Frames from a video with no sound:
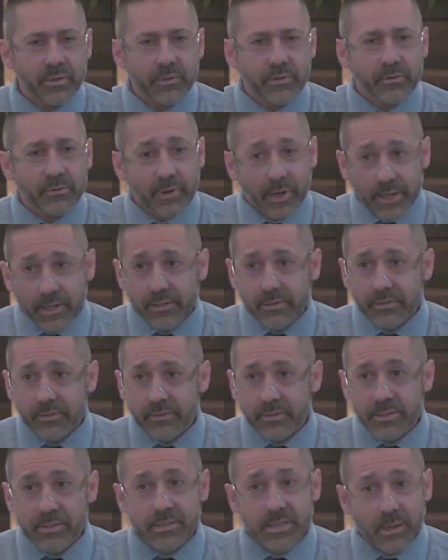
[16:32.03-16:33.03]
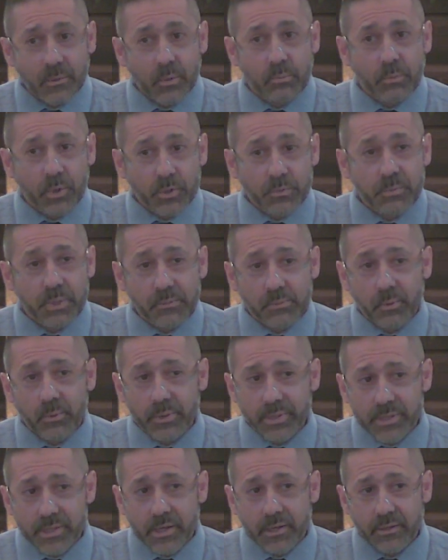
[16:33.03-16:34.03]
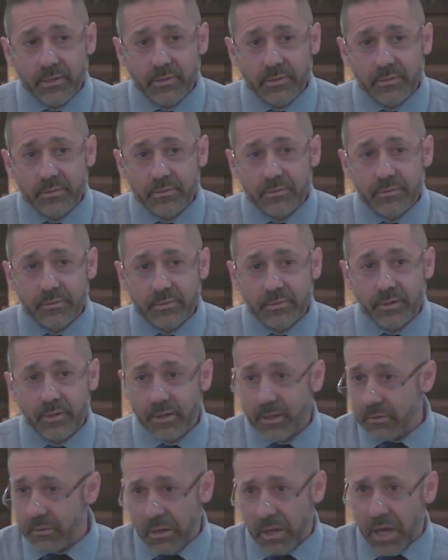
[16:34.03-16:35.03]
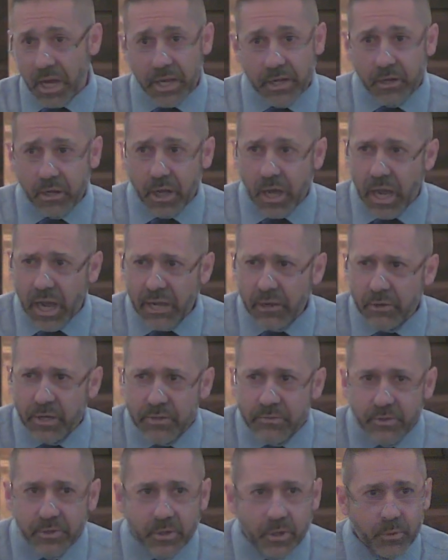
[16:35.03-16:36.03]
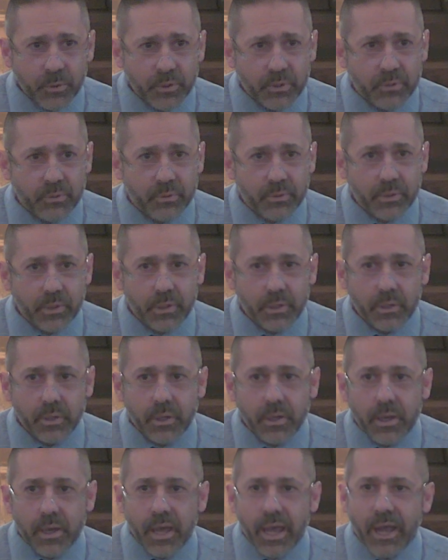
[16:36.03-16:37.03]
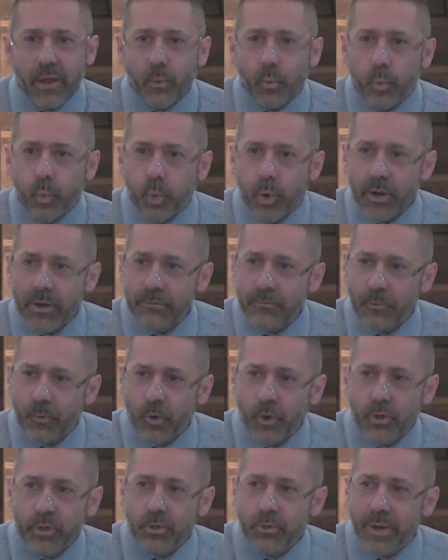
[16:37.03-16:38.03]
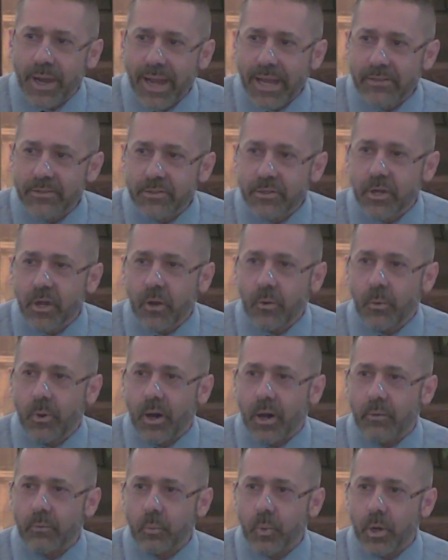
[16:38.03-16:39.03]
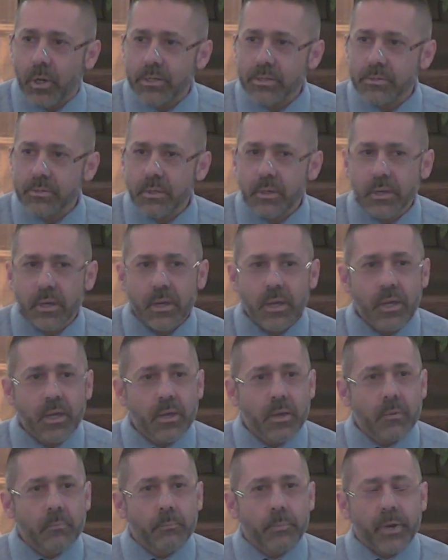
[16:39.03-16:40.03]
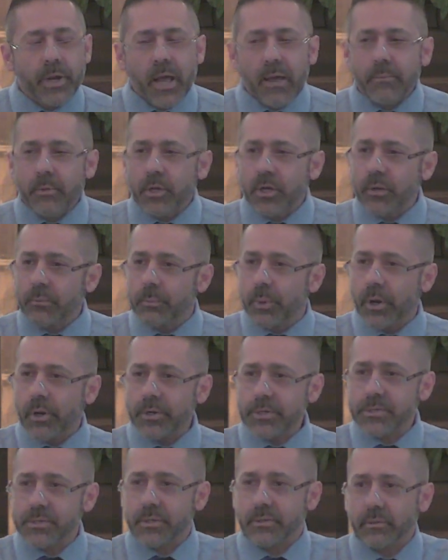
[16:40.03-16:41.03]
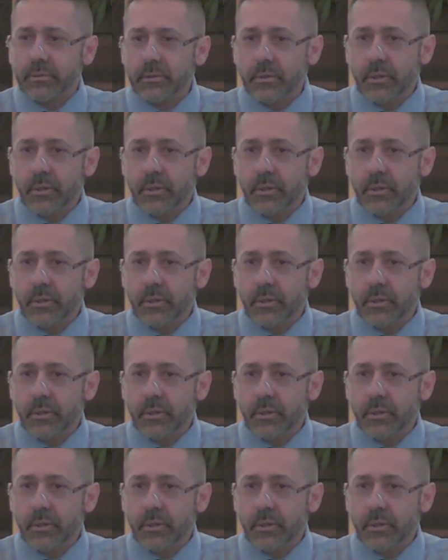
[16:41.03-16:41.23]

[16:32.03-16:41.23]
Right? Isn't that what most people would say? I don't even know you. And what if all you had to go on was, but I'm a good person.